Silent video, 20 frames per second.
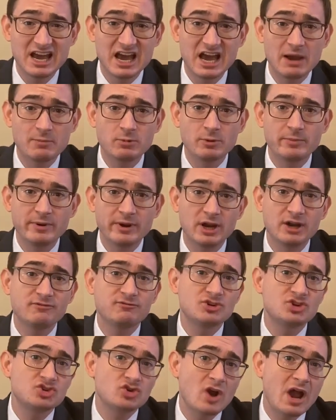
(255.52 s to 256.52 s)
preparing
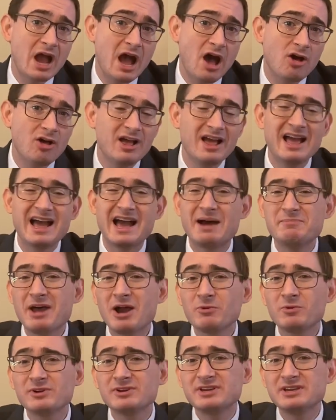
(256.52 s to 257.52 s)
for trial.
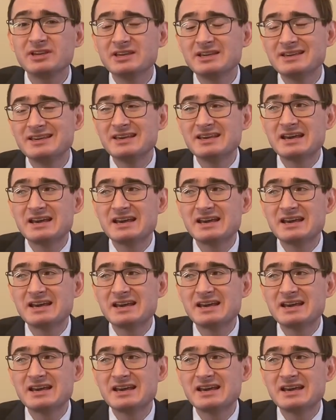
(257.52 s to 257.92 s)
Not really,